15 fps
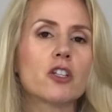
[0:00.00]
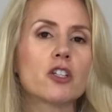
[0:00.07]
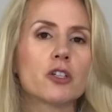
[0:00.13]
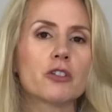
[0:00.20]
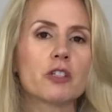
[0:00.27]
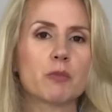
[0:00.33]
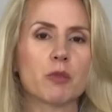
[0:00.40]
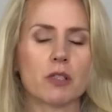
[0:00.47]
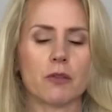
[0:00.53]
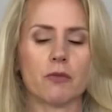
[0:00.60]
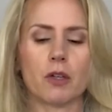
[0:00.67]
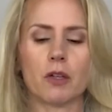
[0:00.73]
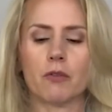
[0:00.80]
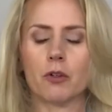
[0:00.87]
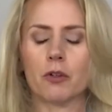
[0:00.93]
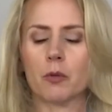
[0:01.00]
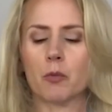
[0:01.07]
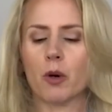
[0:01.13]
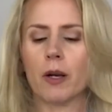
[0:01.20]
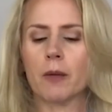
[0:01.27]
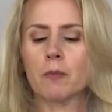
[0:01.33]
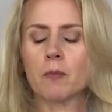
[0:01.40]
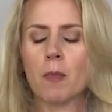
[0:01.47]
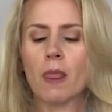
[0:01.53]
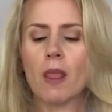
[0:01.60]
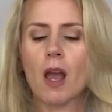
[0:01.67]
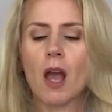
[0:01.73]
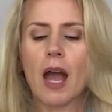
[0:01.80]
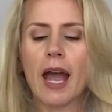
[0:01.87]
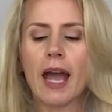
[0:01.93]
2 specific vertebrae.
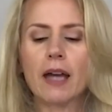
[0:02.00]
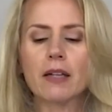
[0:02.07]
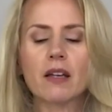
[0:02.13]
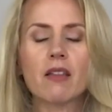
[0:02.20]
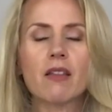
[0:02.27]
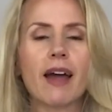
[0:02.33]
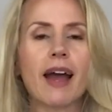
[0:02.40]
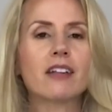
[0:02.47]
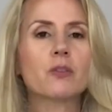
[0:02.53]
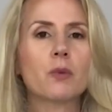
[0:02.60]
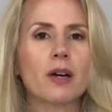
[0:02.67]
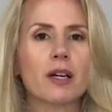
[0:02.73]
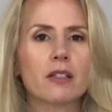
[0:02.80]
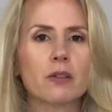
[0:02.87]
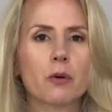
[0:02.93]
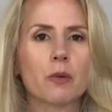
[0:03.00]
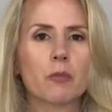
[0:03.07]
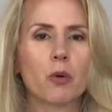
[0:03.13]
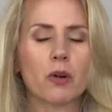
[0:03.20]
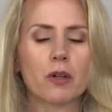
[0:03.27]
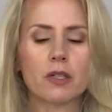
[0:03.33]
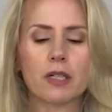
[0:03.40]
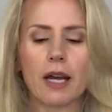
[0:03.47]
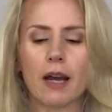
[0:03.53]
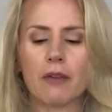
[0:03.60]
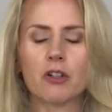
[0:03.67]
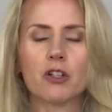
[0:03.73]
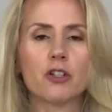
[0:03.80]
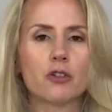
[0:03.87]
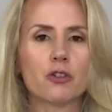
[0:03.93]
And that's why it's so important to have a
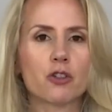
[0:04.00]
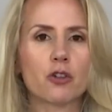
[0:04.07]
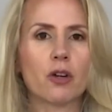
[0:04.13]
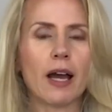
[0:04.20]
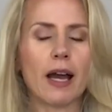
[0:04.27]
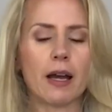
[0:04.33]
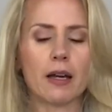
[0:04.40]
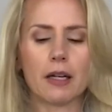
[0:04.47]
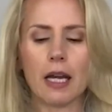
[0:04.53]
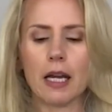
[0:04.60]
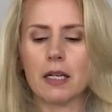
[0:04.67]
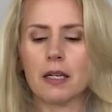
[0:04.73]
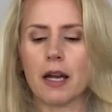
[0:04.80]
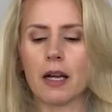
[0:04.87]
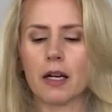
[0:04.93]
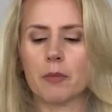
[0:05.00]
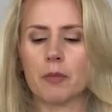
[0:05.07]
neutral head and neck